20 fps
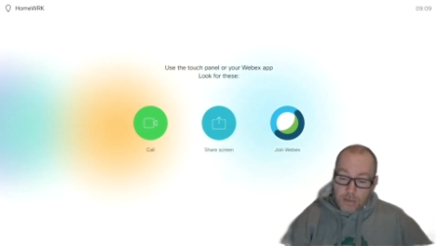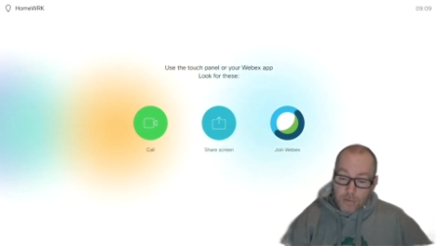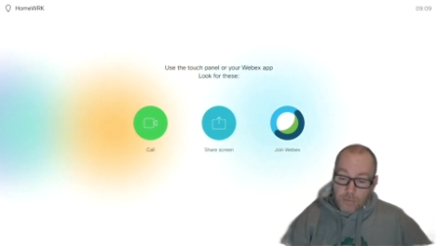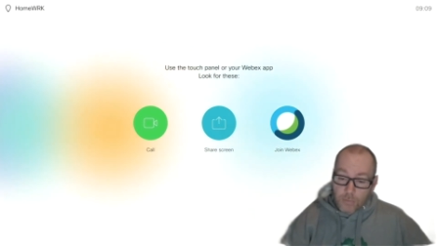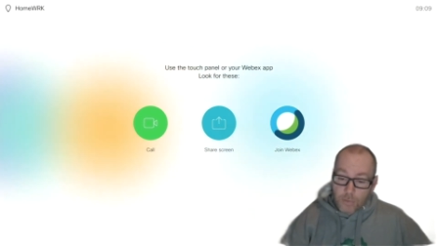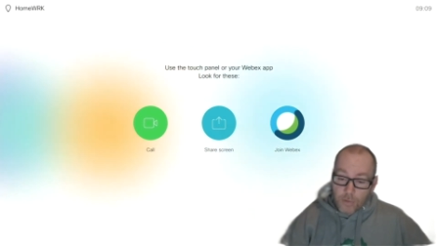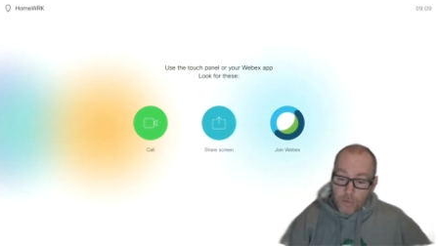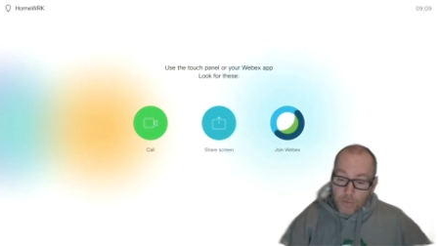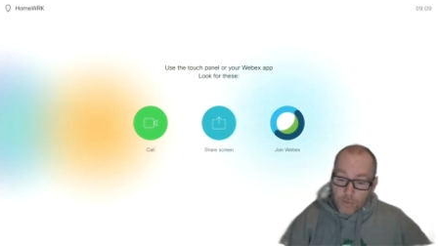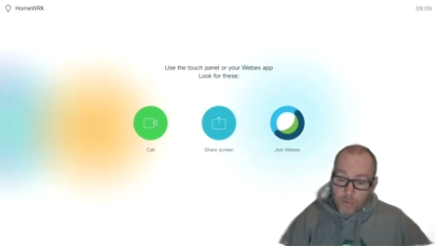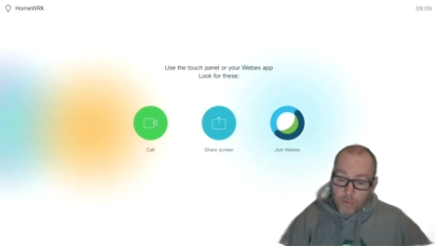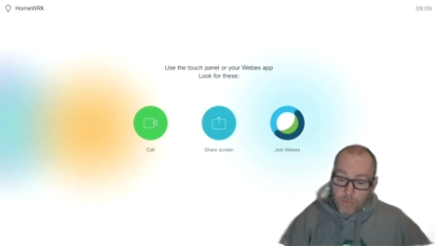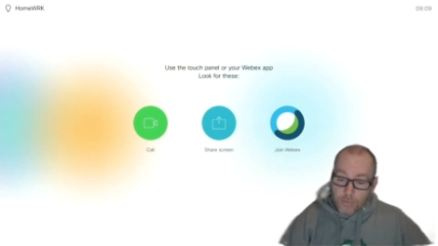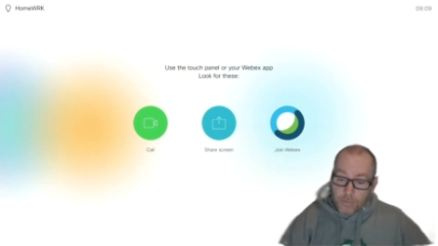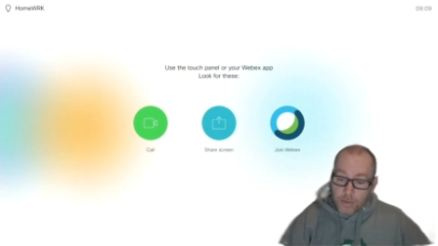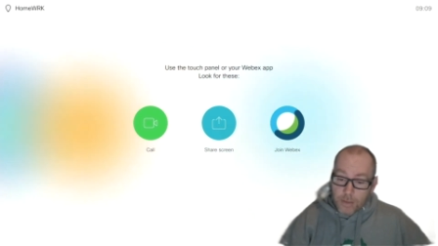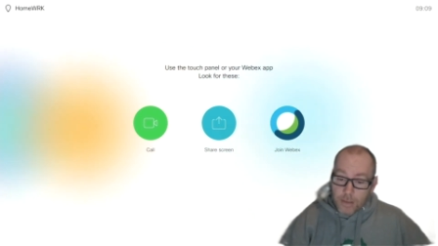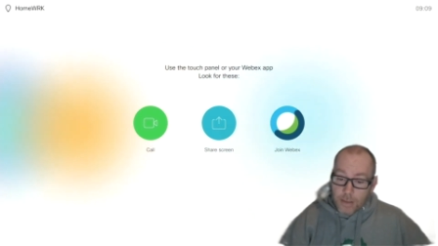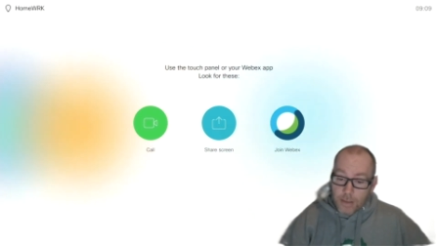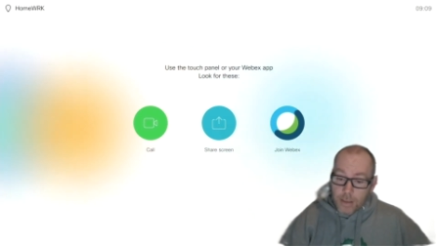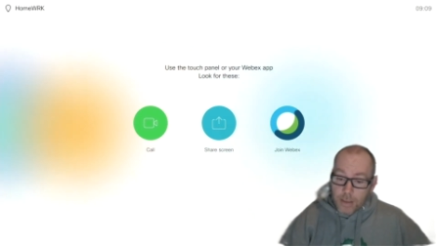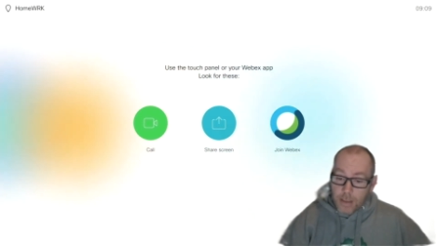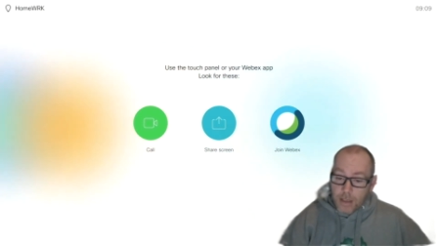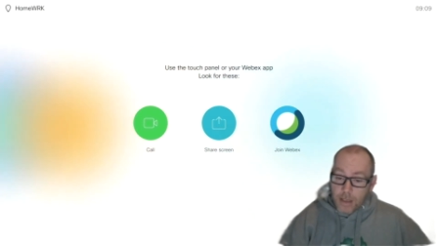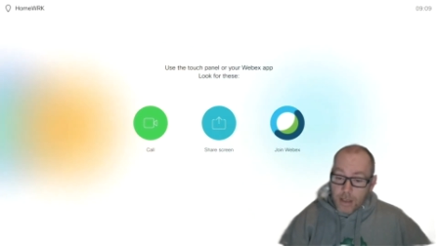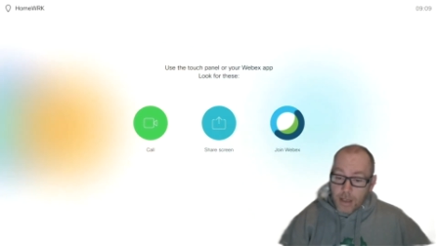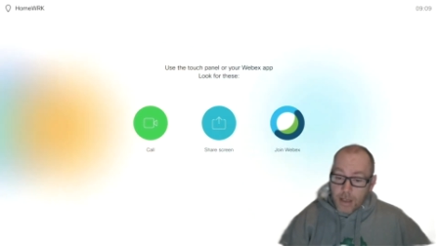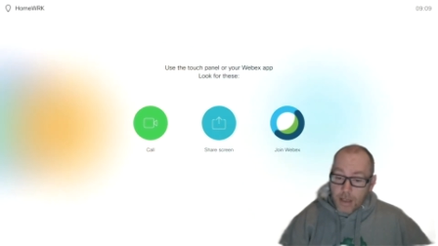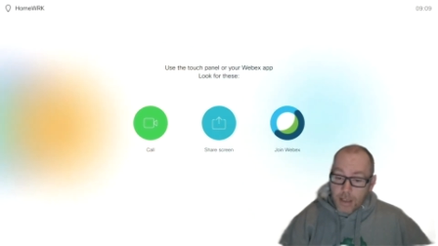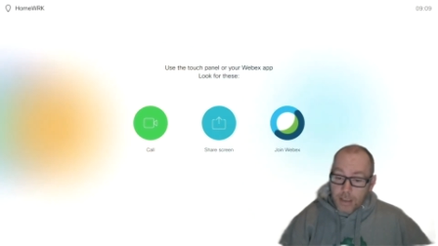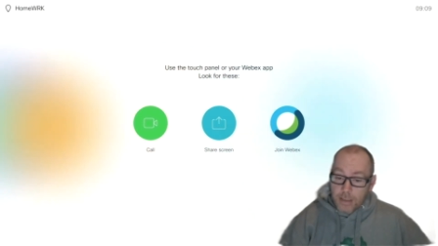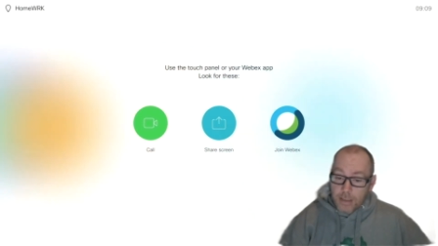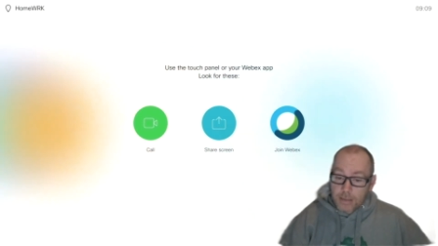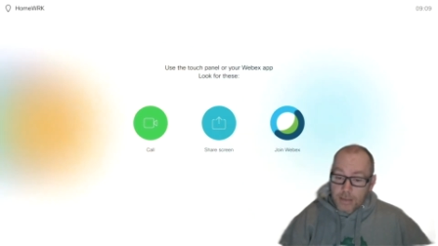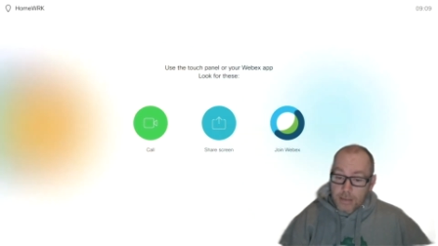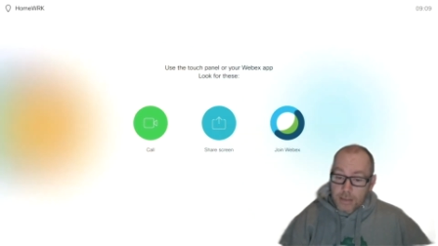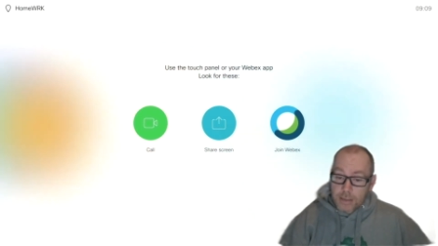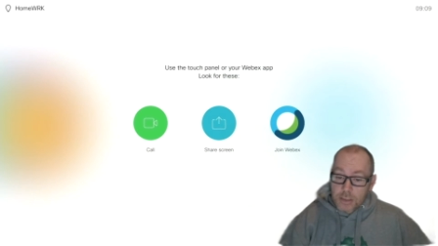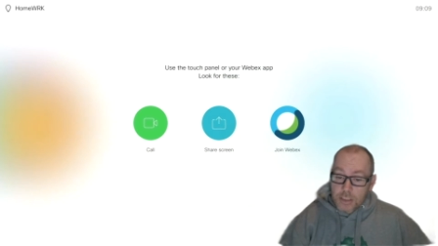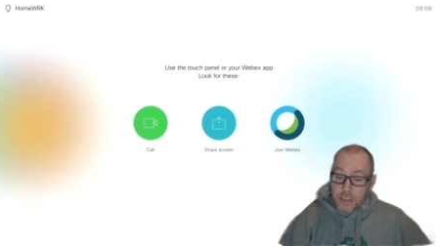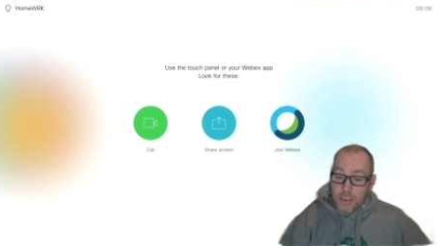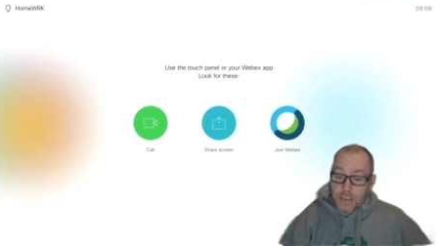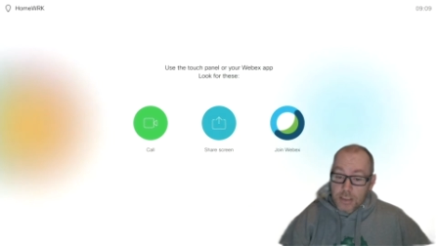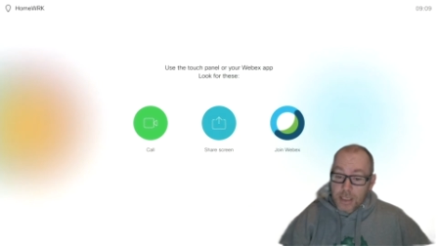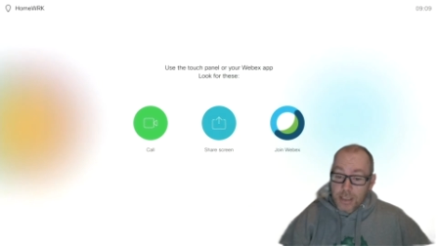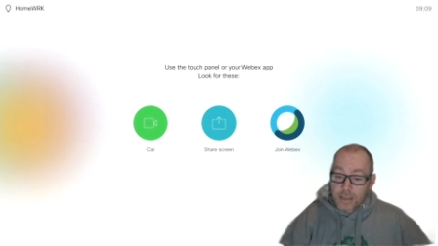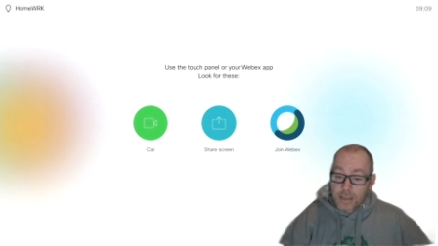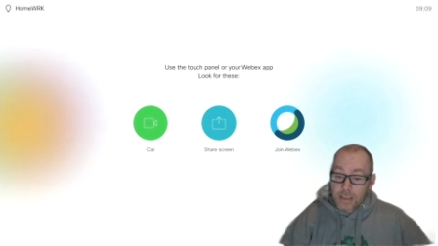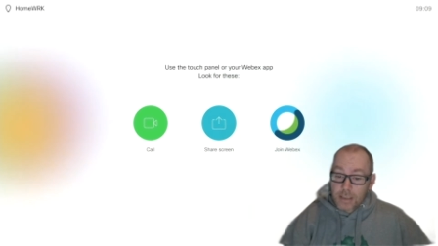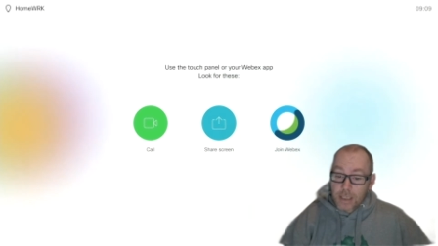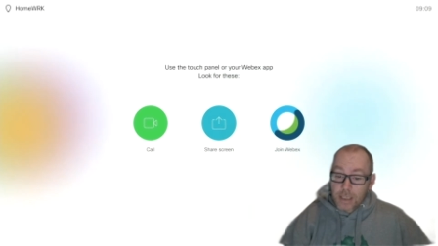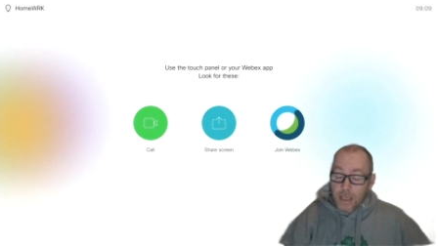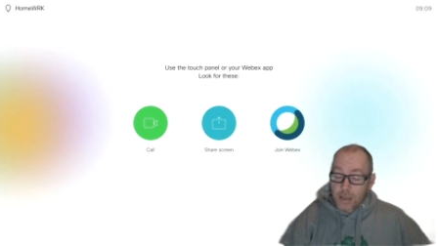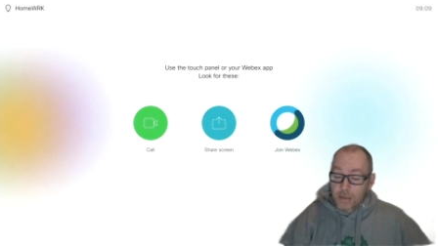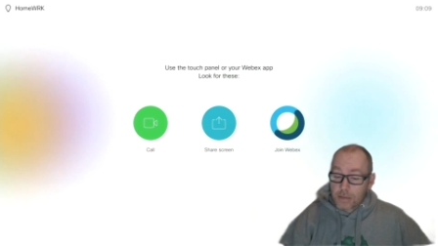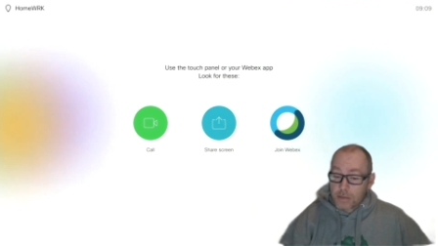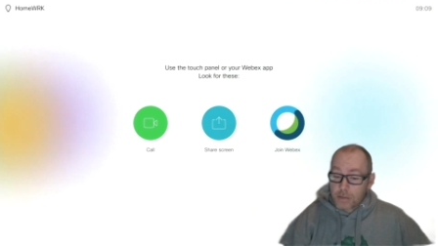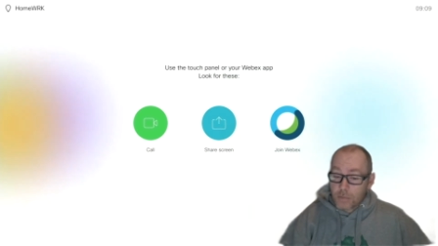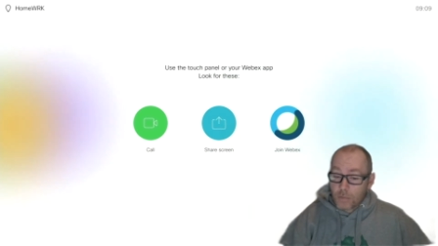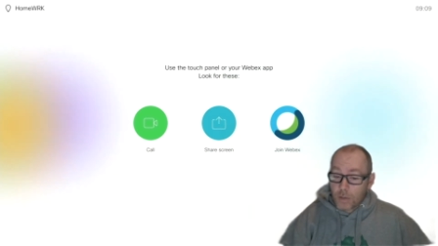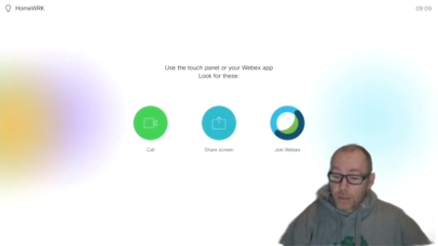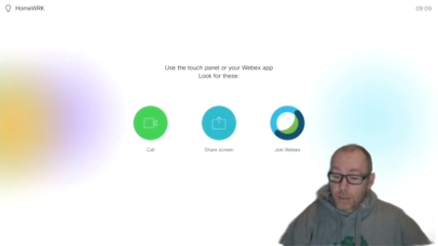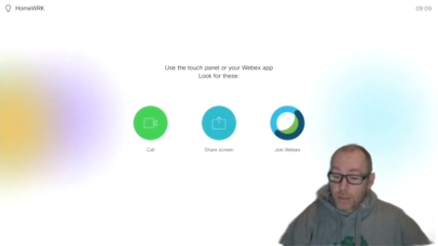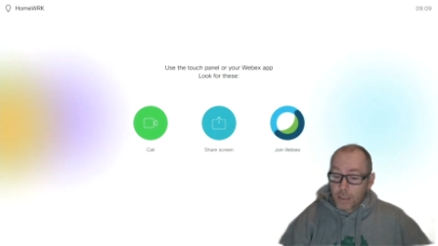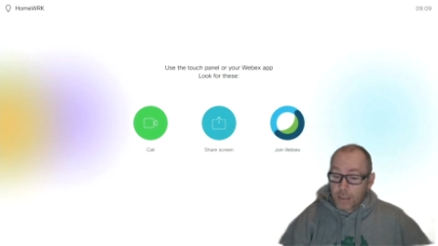the room, she set the counter to 1,